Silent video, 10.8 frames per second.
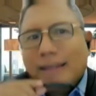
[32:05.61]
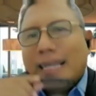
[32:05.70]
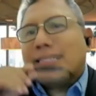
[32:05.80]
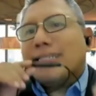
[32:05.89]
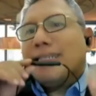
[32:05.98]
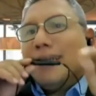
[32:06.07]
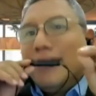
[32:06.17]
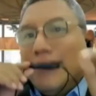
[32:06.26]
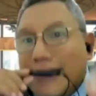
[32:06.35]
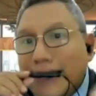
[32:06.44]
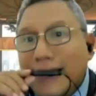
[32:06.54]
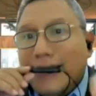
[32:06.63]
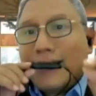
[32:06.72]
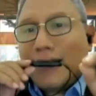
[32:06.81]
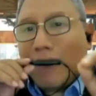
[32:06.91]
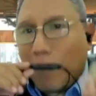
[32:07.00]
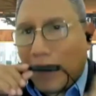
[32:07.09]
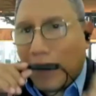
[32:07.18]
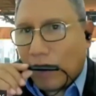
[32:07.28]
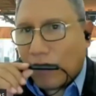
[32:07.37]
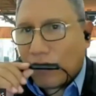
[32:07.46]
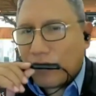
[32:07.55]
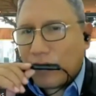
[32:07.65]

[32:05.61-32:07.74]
That's the needs payoff.